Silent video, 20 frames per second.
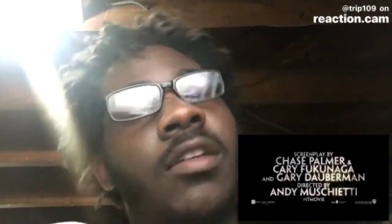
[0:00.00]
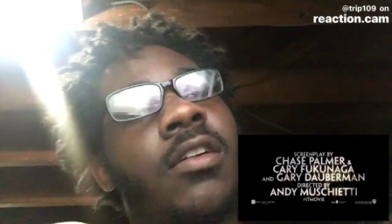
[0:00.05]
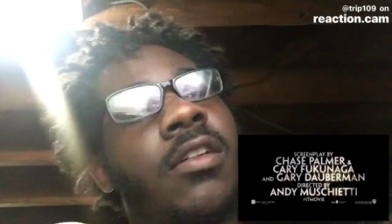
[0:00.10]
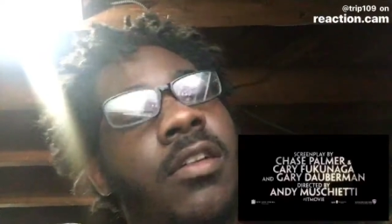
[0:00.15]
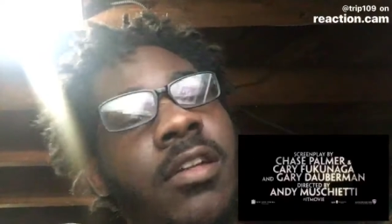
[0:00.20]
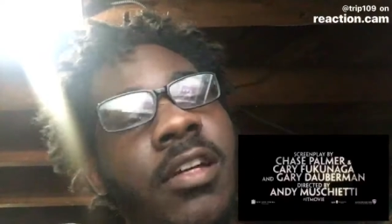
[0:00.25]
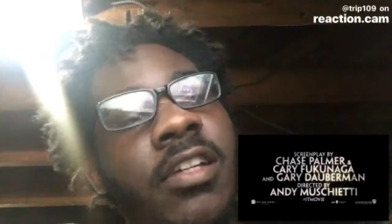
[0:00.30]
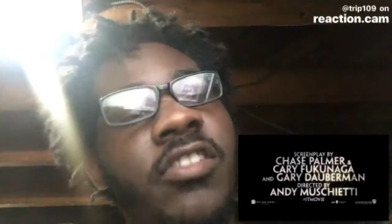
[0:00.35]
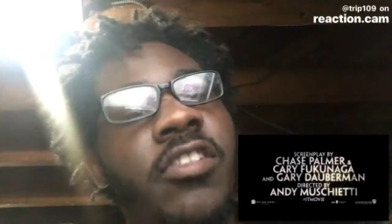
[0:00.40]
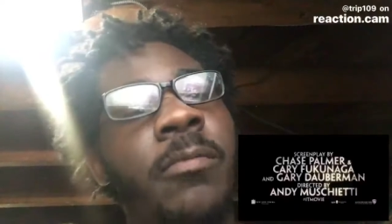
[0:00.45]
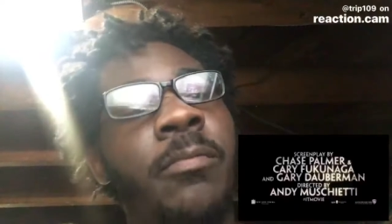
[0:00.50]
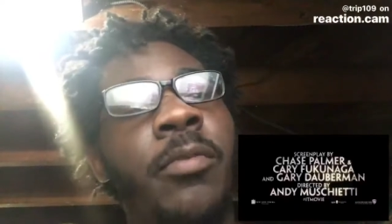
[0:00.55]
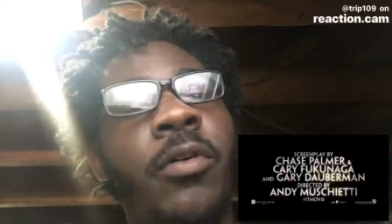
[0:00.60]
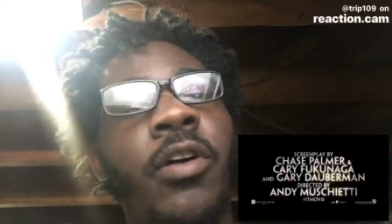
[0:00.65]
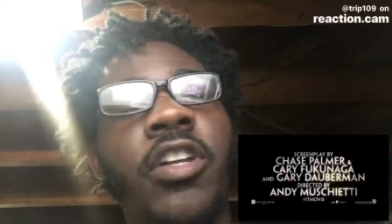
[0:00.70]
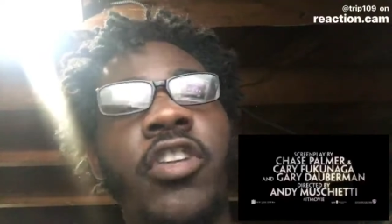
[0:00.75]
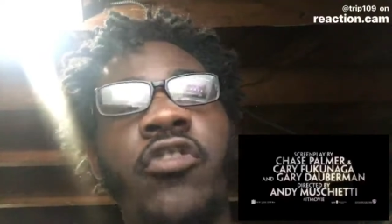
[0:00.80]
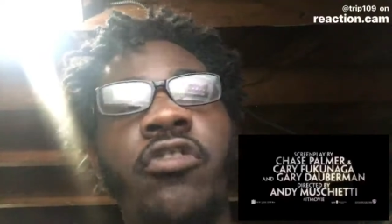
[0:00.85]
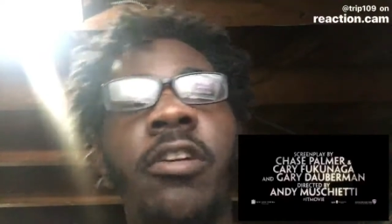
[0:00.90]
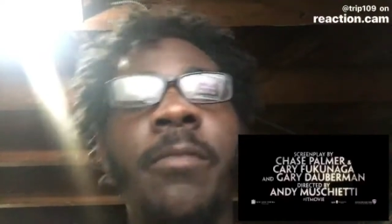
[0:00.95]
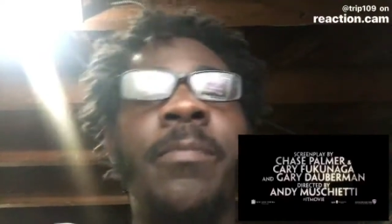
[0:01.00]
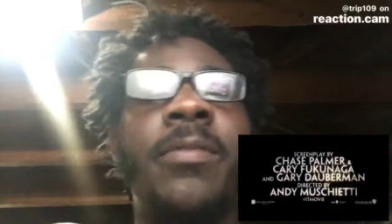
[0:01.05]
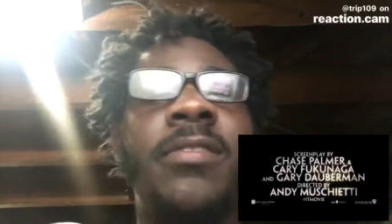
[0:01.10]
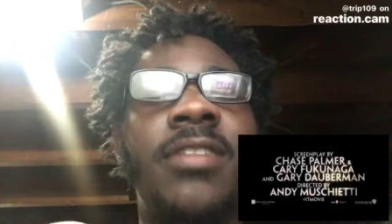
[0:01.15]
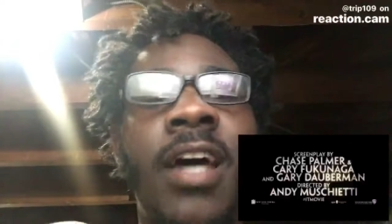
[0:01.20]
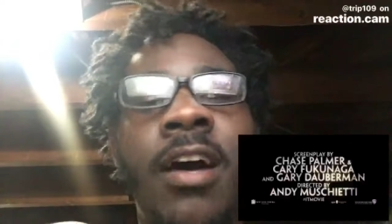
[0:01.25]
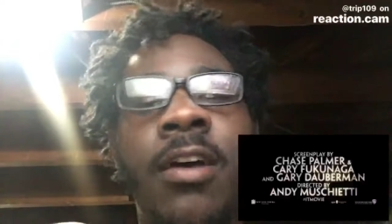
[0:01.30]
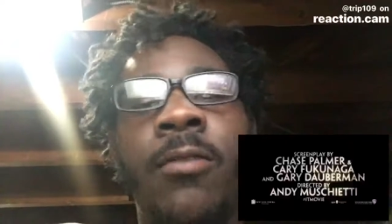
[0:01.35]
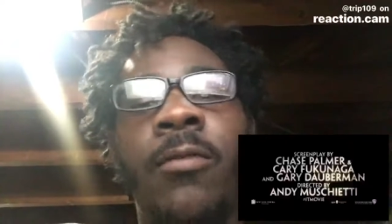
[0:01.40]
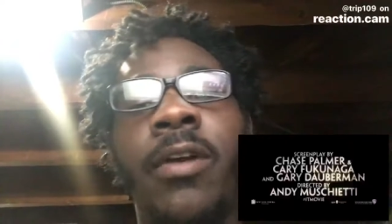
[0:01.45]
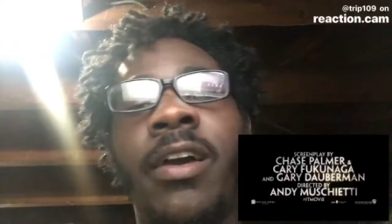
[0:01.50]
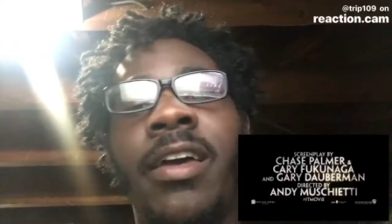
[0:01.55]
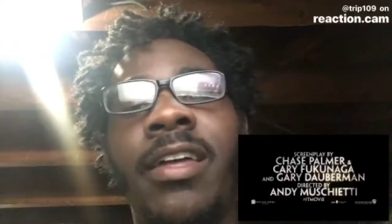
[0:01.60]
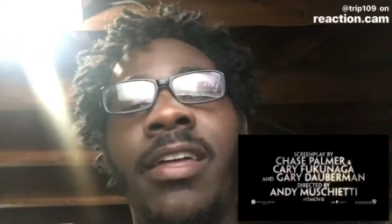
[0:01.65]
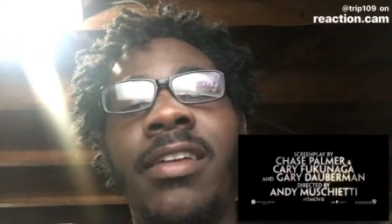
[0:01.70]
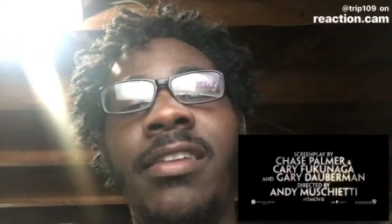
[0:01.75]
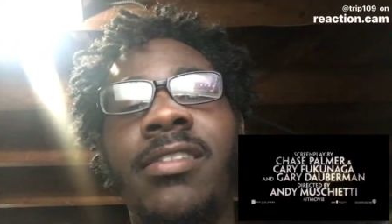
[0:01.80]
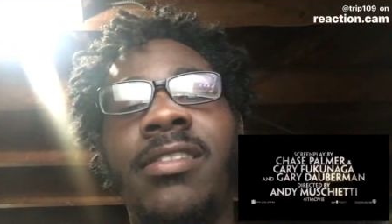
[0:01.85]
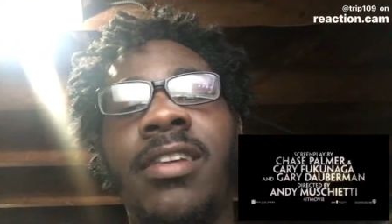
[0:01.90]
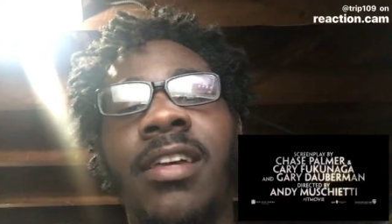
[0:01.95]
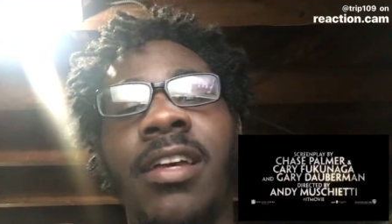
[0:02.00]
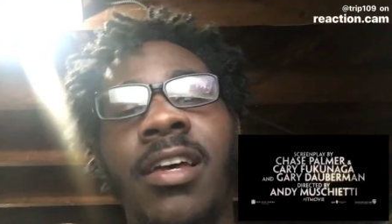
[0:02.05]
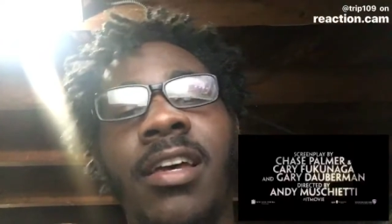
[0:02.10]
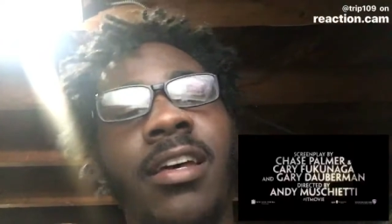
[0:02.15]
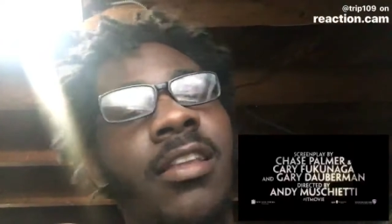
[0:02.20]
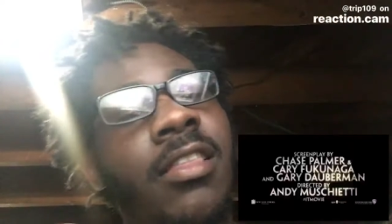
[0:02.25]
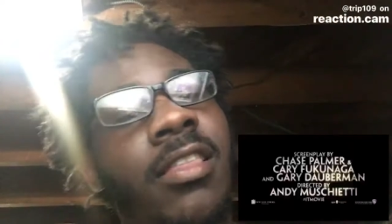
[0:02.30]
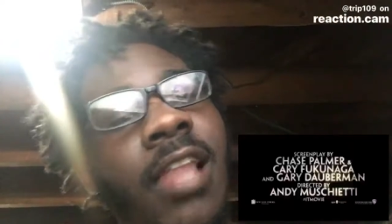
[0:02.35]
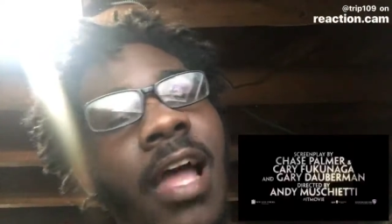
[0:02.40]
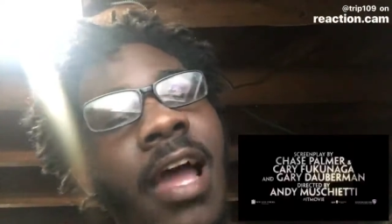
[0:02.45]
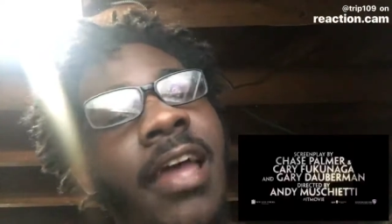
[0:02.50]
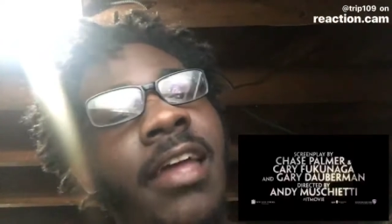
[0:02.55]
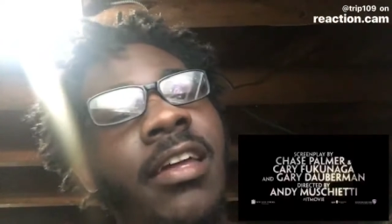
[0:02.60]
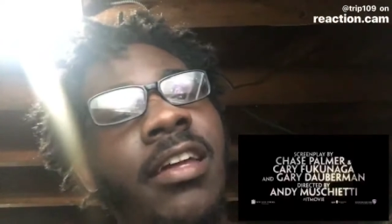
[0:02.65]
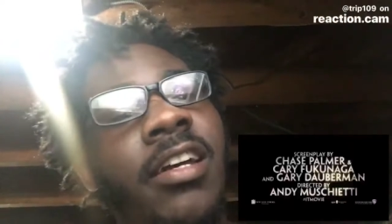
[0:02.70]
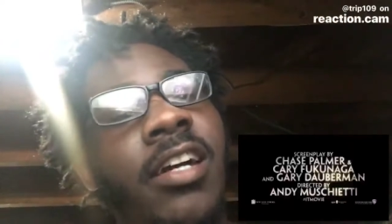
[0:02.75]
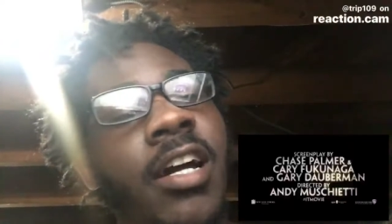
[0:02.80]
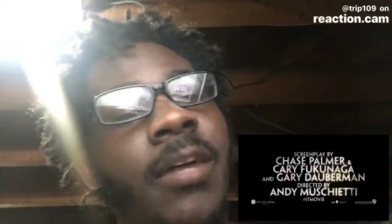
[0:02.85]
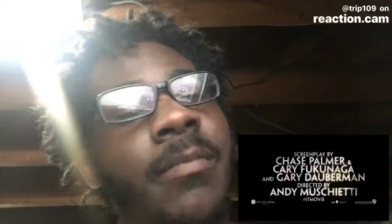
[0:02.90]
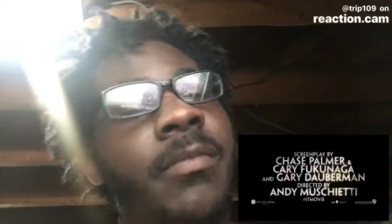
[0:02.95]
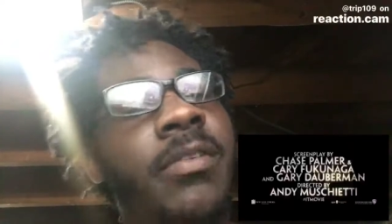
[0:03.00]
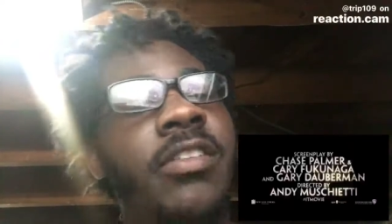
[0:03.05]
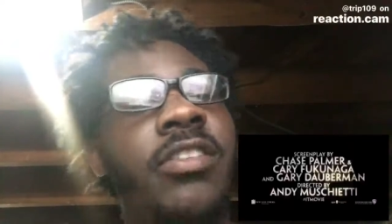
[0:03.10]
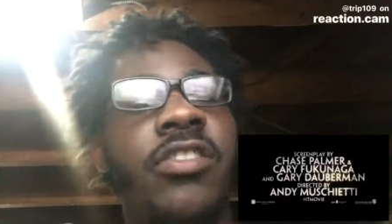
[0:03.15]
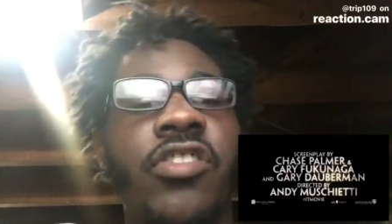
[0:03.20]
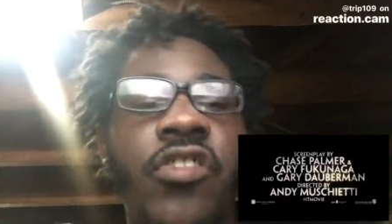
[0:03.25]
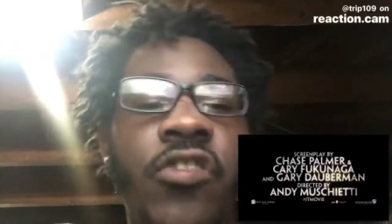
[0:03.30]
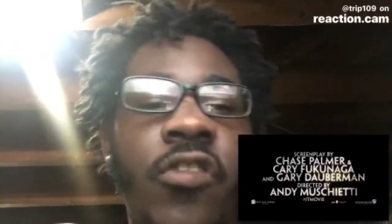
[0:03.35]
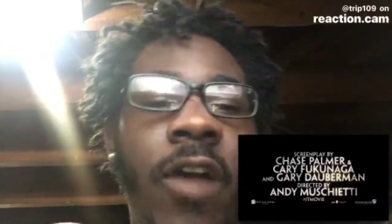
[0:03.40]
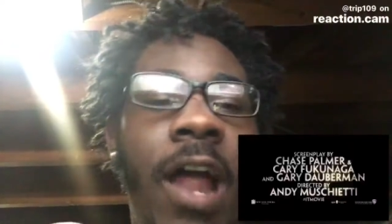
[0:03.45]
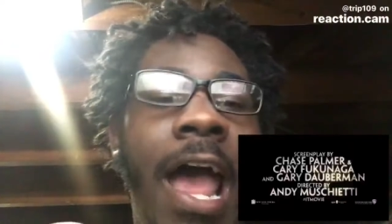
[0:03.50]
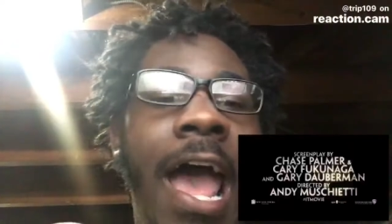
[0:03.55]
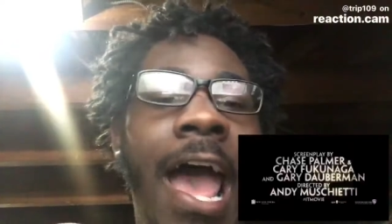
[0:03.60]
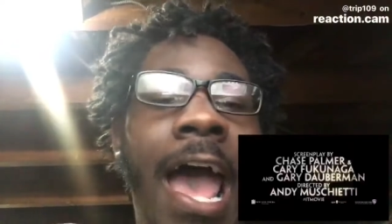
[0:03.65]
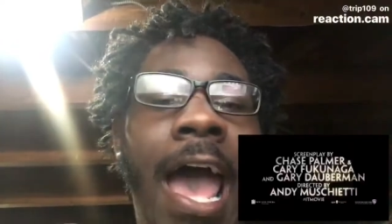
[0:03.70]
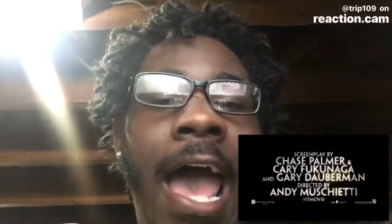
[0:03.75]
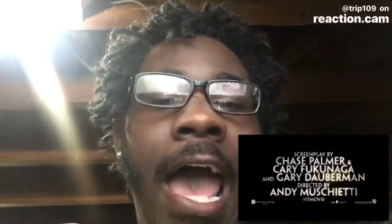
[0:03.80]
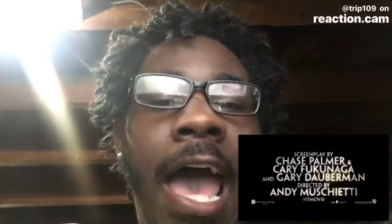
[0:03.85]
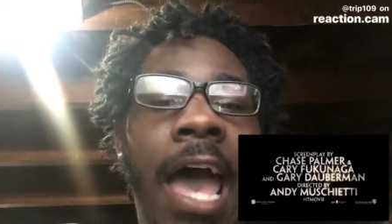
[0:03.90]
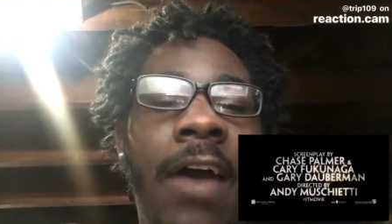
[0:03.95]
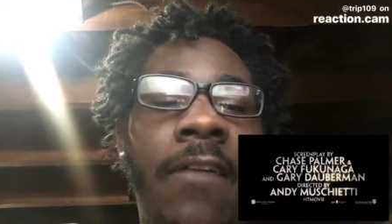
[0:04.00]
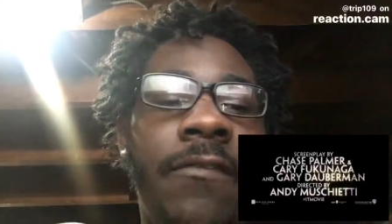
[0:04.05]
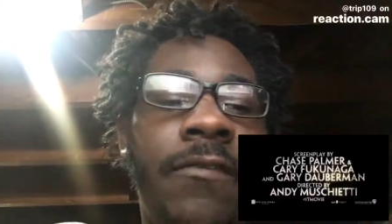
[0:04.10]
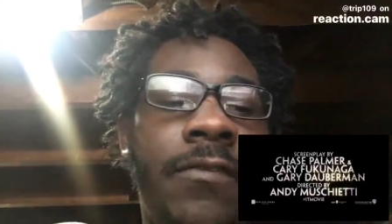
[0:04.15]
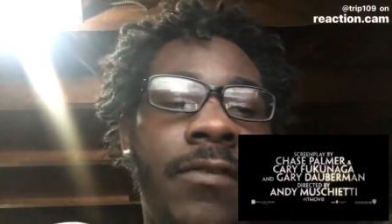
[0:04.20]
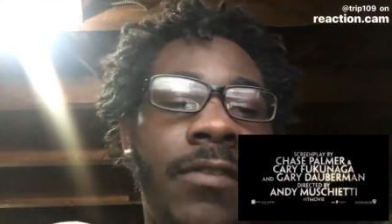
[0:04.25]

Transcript: it's your boy Trip as always. Like, comment, subscribe.